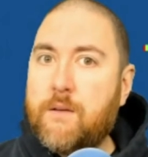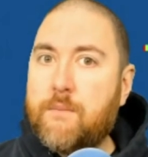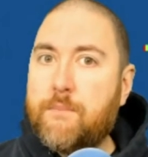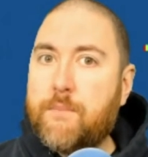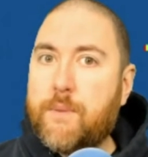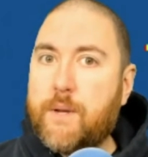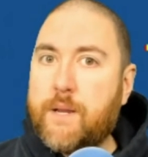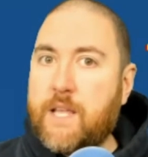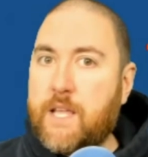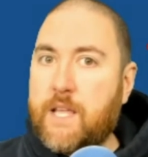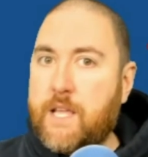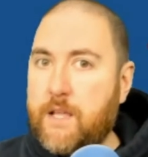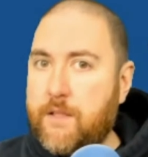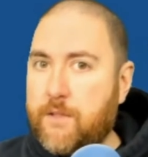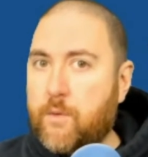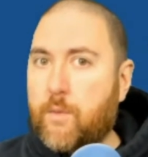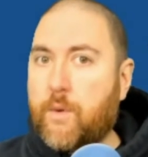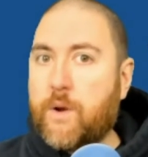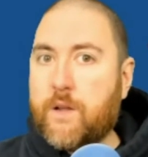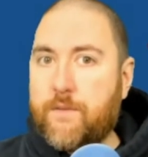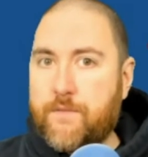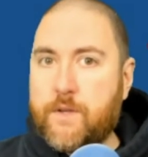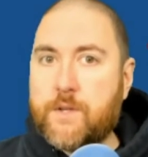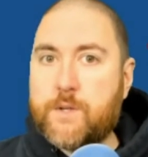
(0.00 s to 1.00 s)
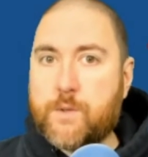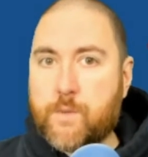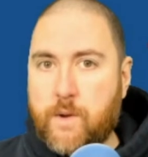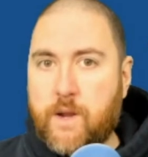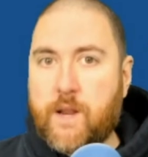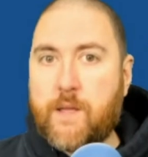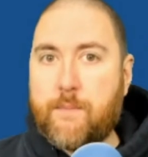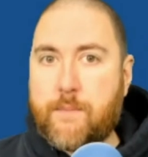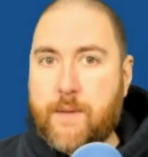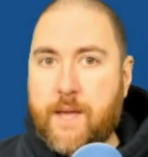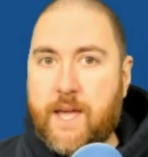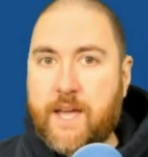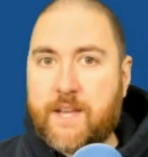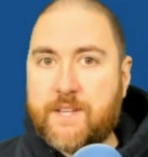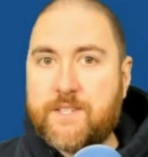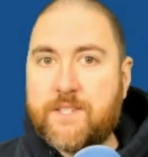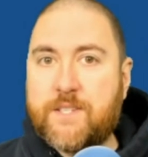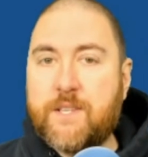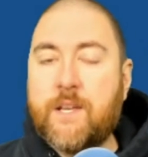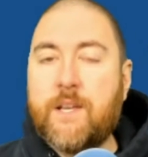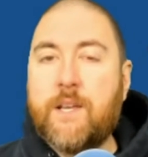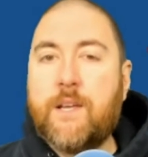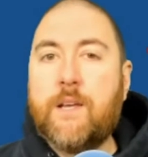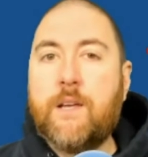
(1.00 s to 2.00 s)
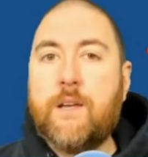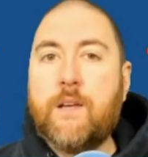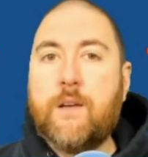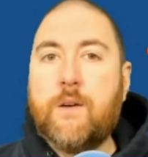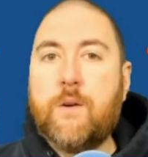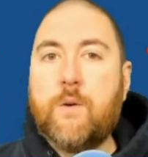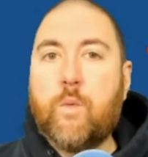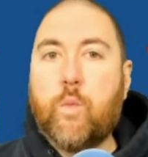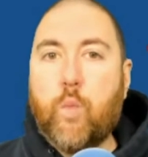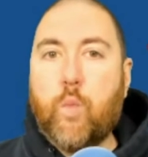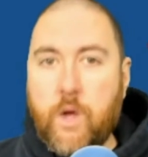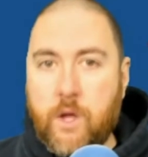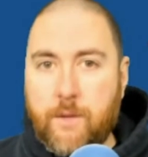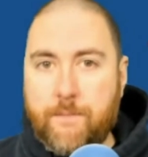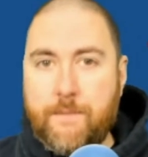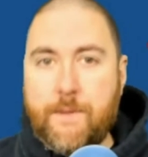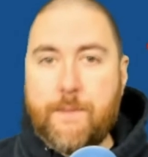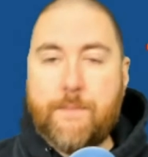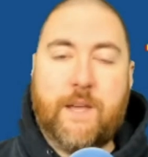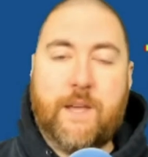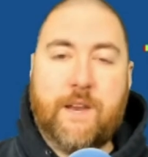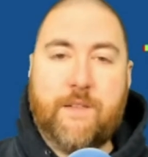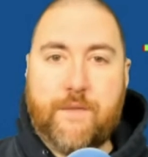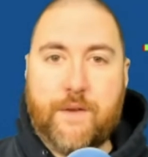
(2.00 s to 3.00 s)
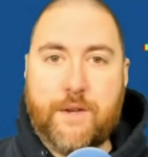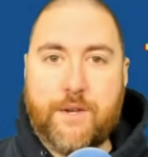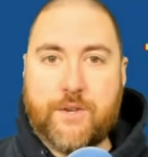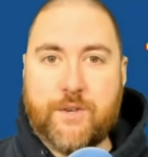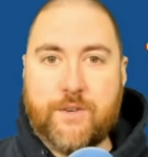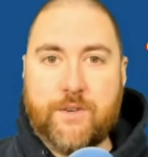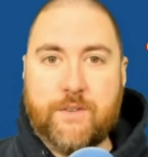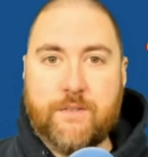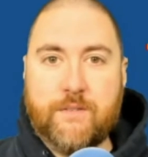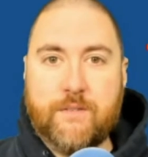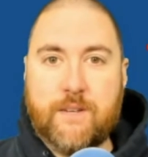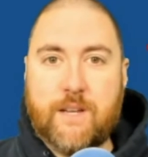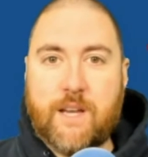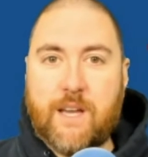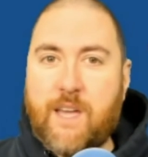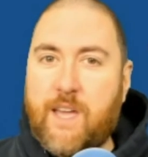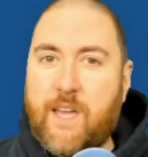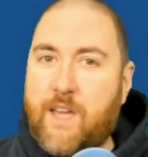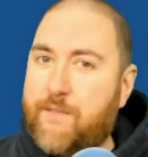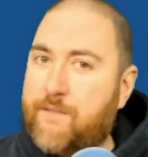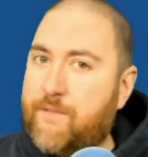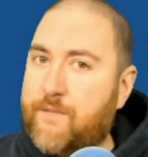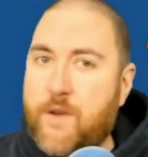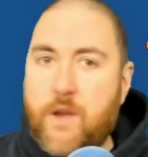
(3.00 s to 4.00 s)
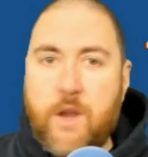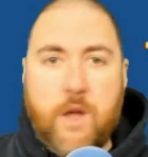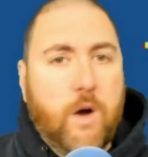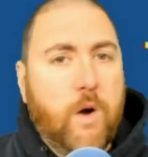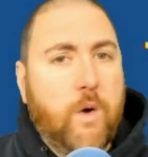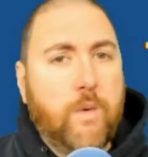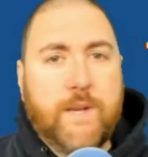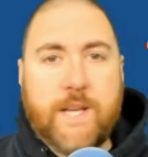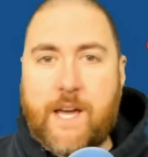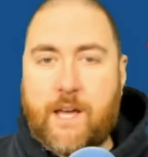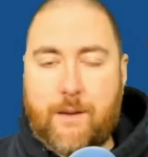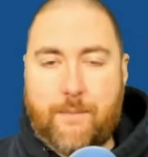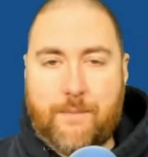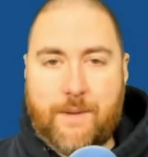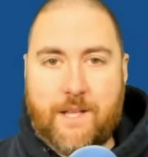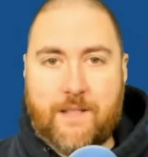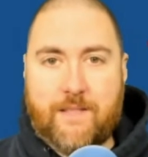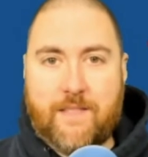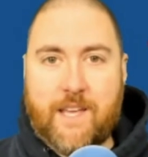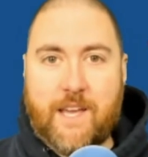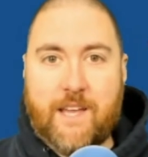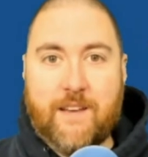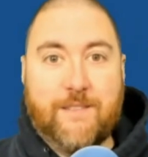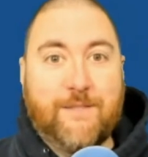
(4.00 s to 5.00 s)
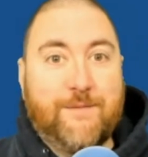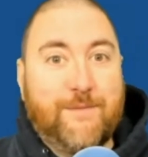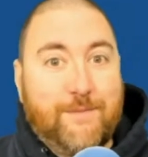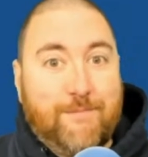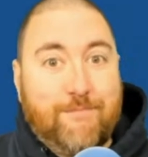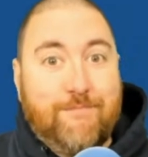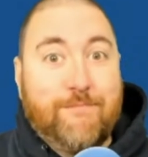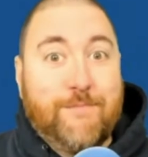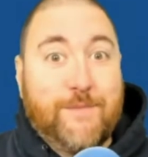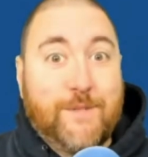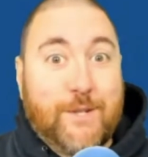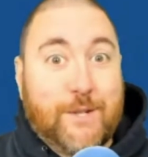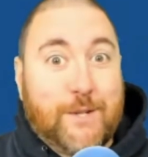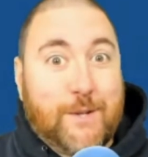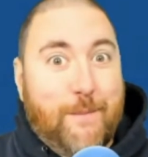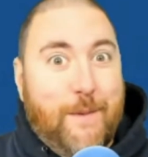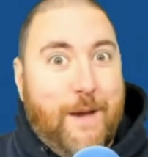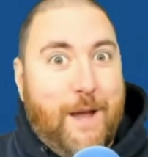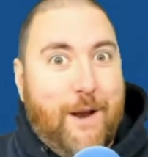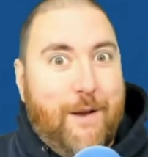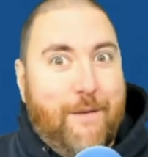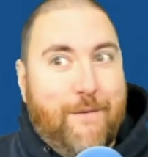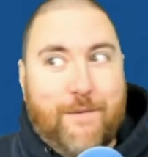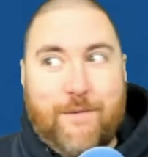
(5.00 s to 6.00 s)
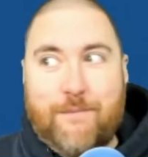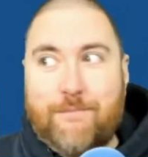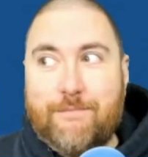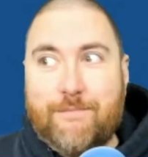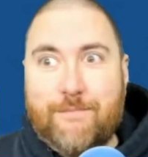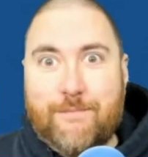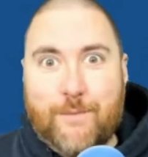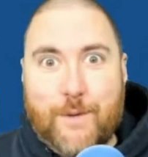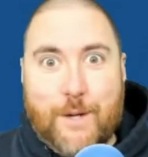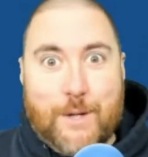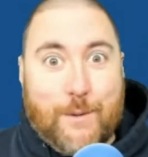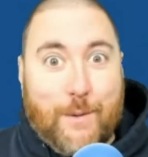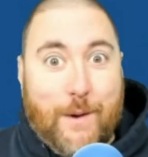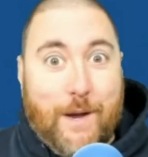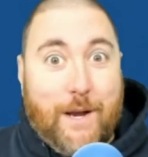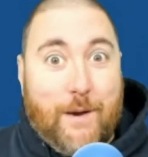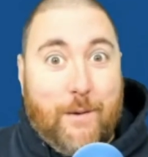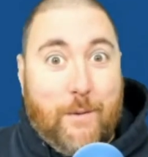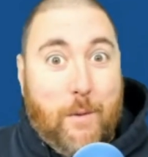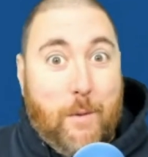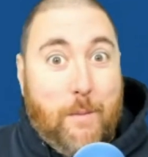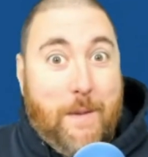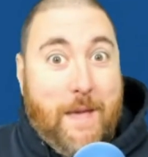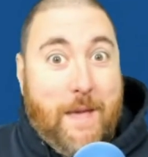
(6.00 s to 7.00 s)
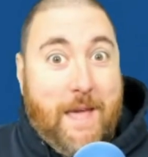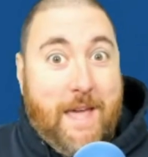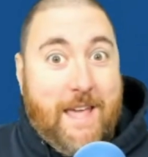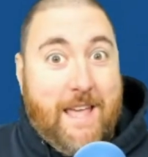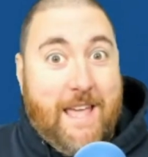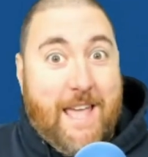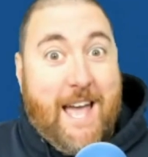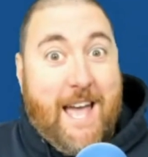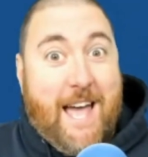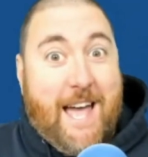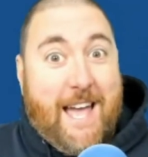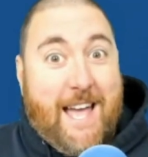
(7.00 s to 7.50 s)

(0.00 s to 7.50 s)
But either one of those running backs will be beneficial. I have no doubt about that. Just a matter of which one it will be.